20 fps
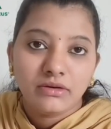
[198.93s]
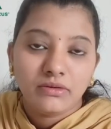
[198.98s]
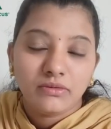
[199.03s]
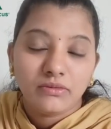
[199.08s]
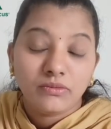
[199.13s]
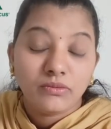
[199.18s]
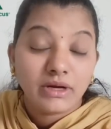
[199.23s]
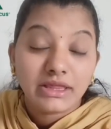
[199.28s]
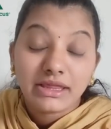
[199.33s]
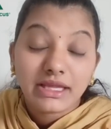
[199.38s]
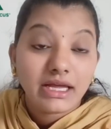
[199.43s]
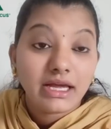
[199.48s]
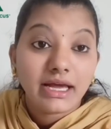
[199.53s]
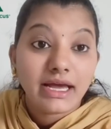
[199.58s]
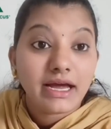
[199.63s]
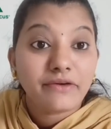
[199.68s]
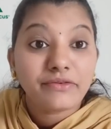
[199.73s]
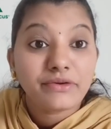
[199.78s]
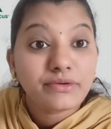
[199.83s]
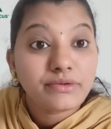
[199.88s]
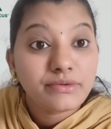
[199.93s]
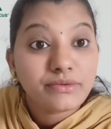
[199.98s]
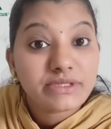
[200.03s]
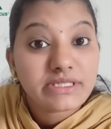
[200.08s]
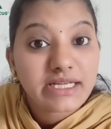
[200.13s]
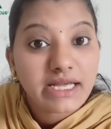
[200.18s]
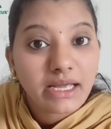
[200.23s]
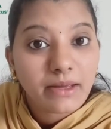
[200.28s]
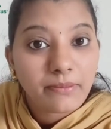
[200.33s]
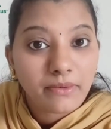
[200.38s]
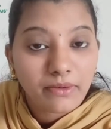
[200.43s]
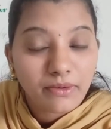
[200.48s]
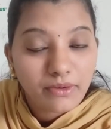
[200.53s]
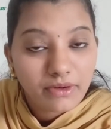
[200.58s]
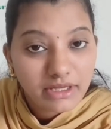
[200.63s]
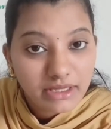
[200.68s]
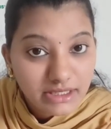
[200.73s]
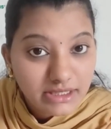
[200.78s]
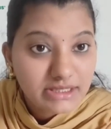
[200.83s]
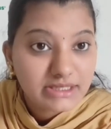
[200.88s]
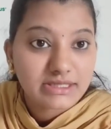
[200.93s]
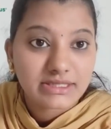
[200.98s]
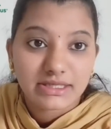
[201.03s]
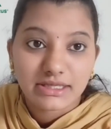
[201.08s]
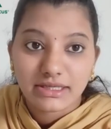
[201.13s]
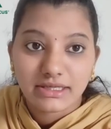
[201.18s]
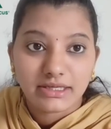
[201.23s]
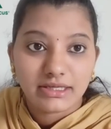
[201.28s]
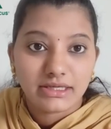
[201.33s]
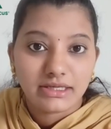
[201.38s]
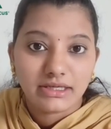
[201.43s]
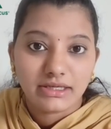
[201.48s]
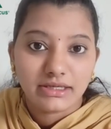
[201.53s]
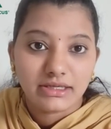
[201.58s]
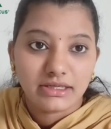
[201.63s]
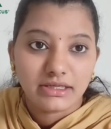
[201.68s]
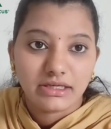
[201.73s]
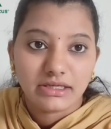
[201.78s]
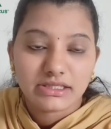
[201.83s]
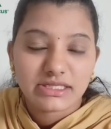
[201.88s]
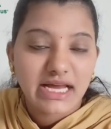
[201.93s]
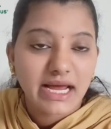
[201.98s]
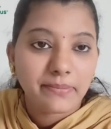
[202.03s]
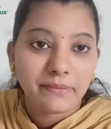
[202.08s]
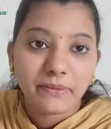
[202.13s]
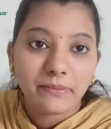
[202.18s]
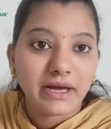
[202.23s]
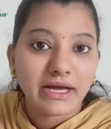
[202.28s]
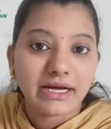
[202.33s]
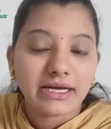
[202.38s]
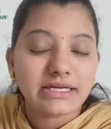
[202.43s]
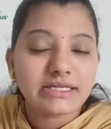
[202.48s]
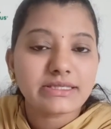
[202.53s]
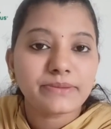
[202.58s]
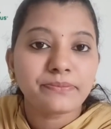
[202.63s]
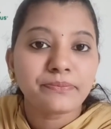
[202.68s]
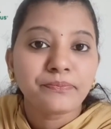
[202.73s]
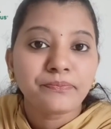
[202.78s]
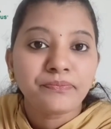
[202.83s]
one thing I have to say about this SharpAbacus,